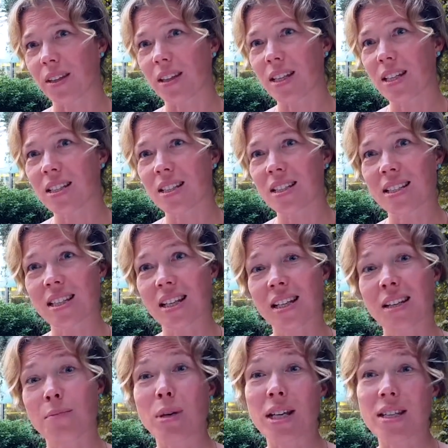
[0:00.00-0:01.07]
This is an
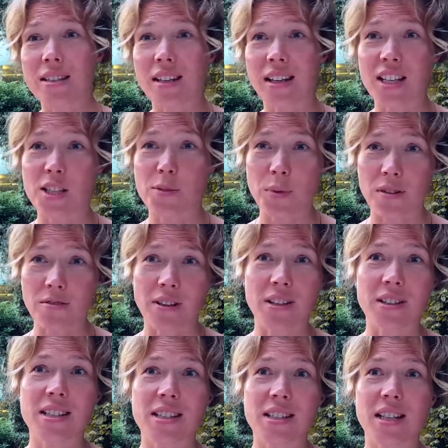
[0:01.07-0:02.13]
amazing
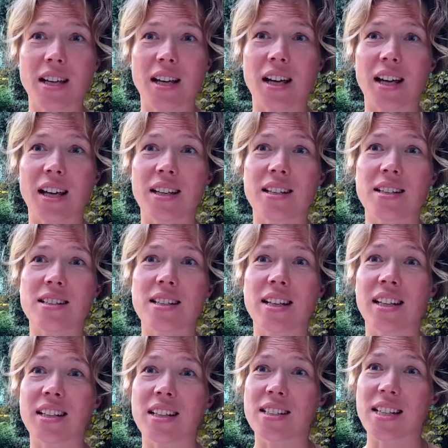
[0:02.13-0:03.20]
experience and a
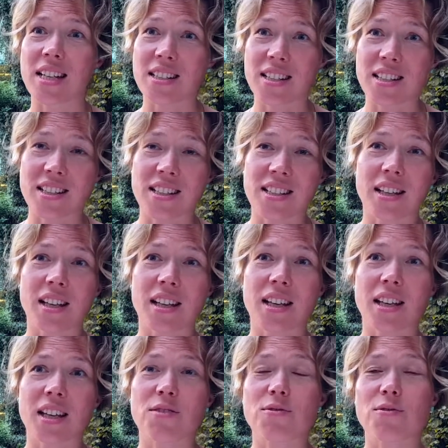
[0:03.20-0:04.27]
necessity
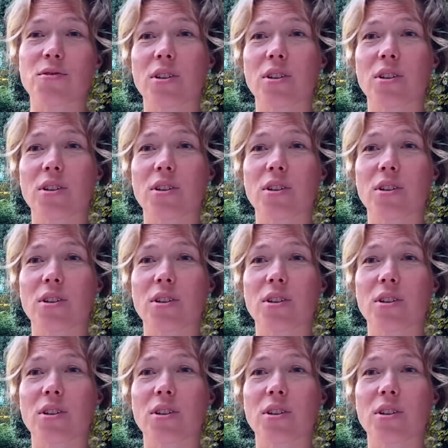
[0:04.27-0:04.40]
if